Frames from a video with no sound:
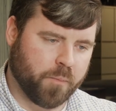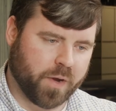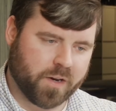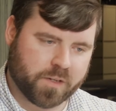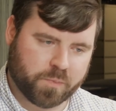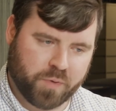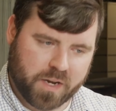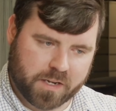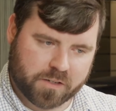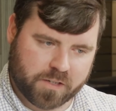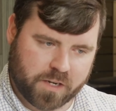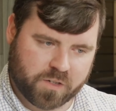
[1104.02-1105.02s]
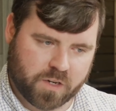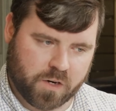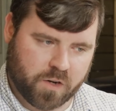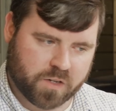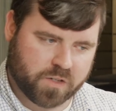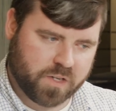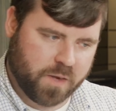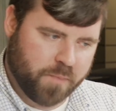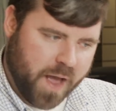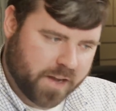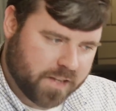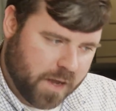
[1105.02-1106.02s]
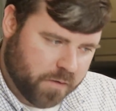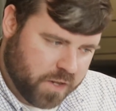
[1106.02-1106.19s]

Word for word: but it's pretty consistent. You can see back down